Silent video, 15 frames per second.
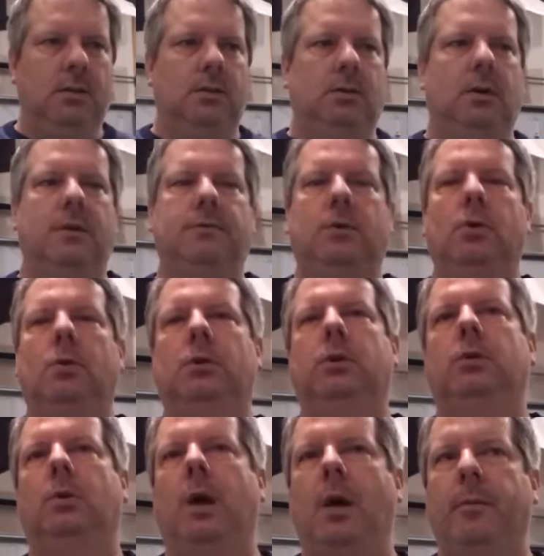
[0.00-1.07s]
You have no
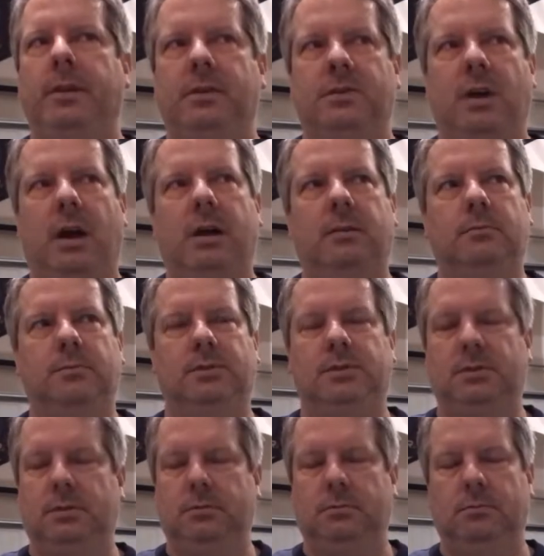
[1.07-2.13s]
clue how many
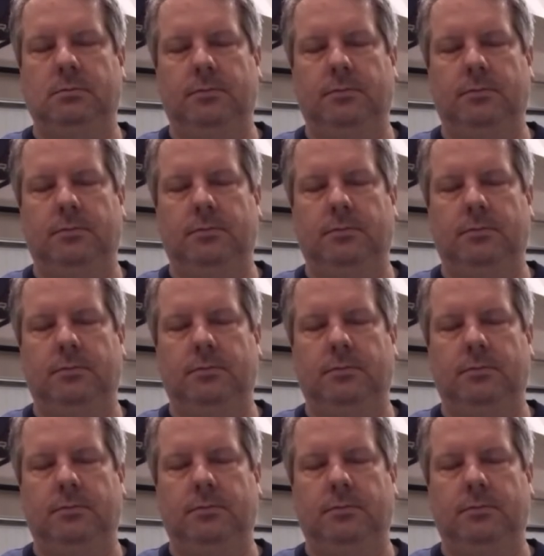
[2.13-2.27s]
times,